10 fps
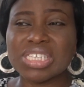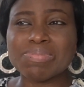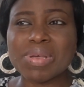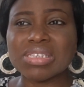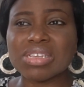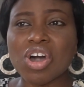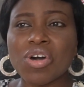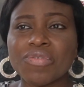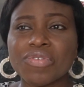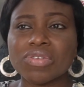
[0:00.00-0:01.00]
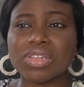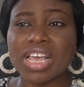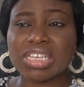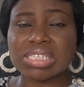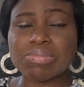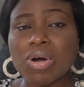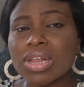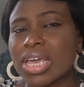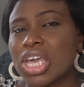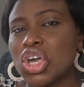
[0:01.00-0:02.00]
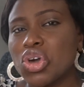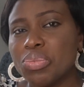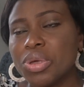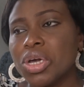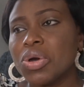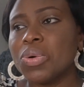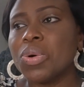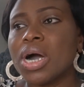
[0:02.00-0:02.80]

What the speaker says: space are often like small, like a cubicle,